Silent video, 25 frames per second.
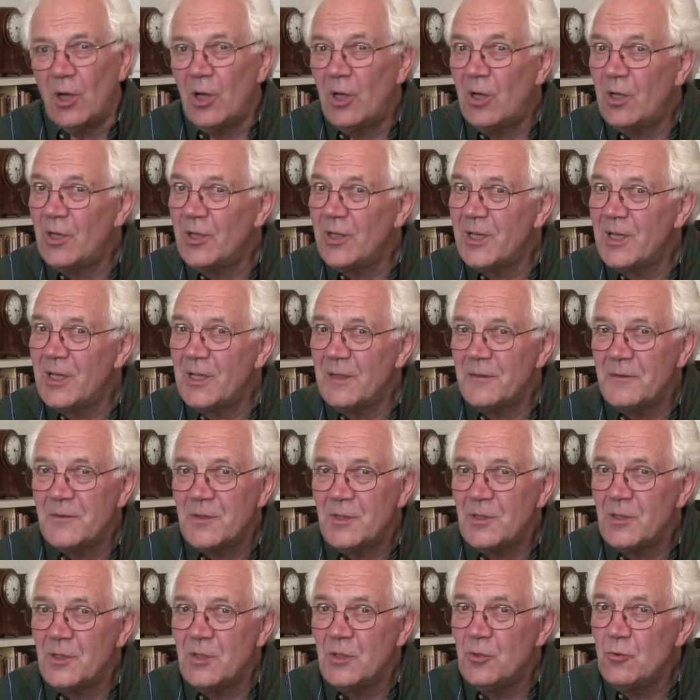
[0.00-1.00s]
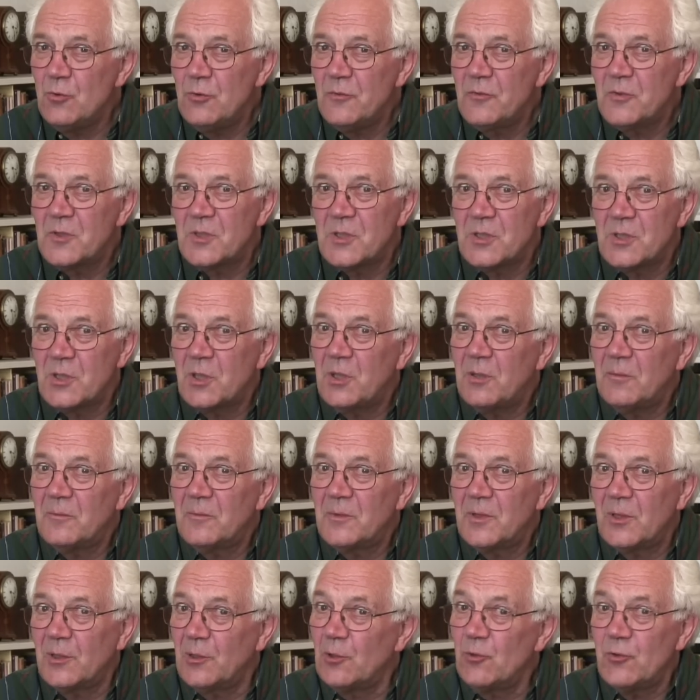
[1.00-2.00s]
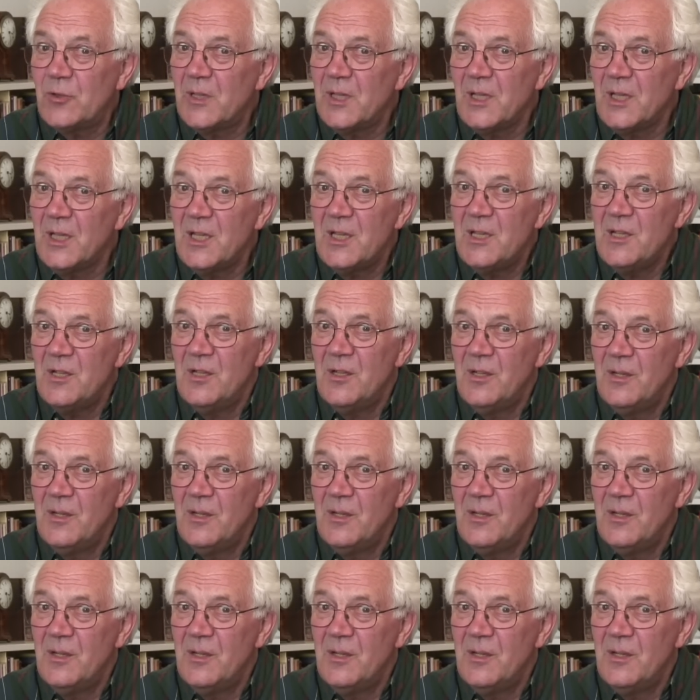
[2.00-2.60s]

long after you've stopped looking in.